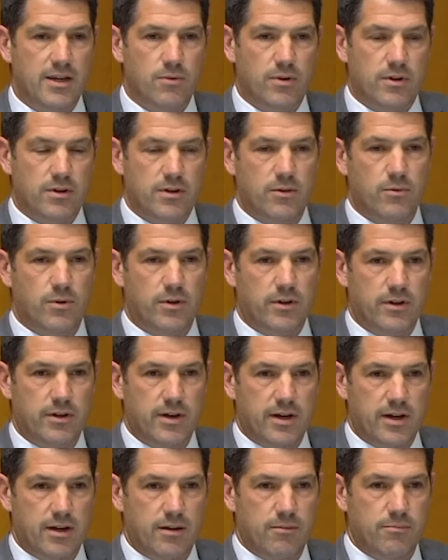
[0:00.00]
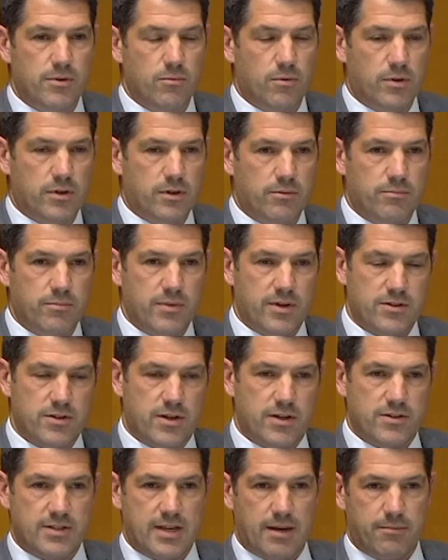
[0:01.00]
you want to
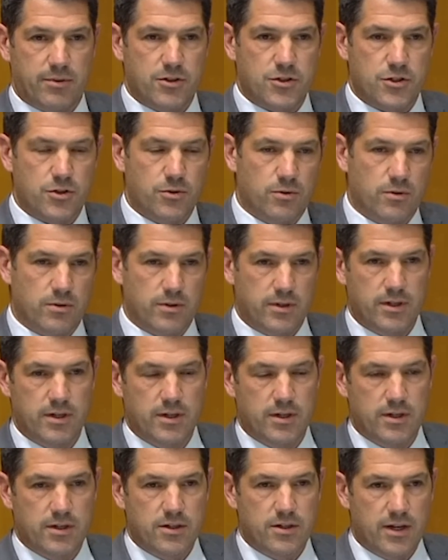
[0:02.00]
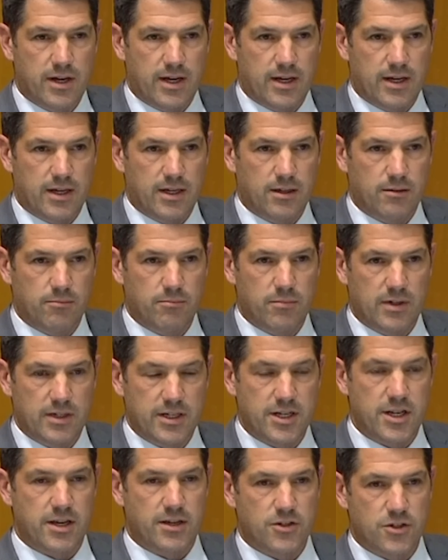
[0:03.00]
establish your
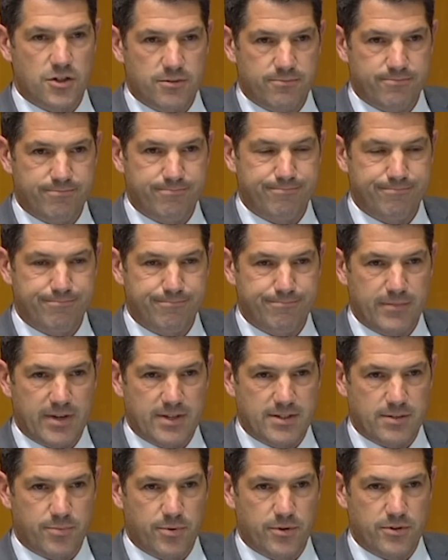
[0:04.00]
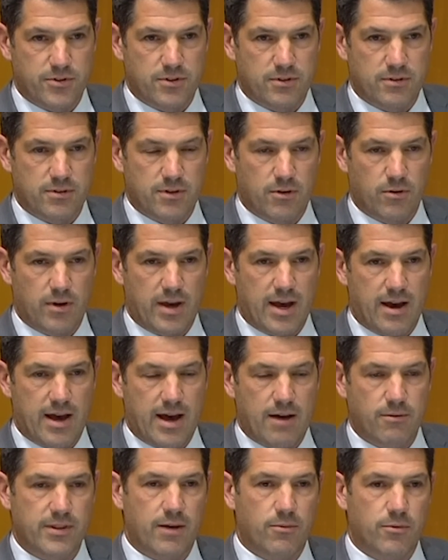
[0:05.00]
lineage as a person.
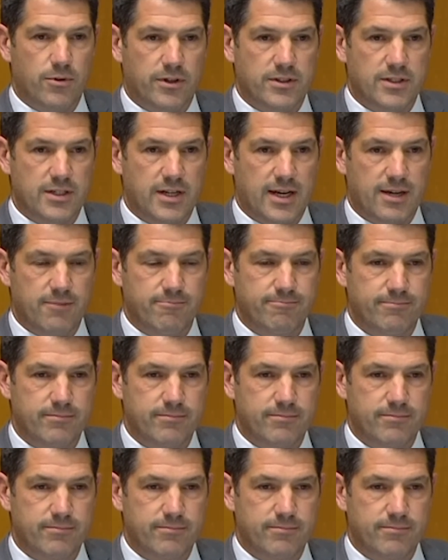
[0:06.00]
How would that work today?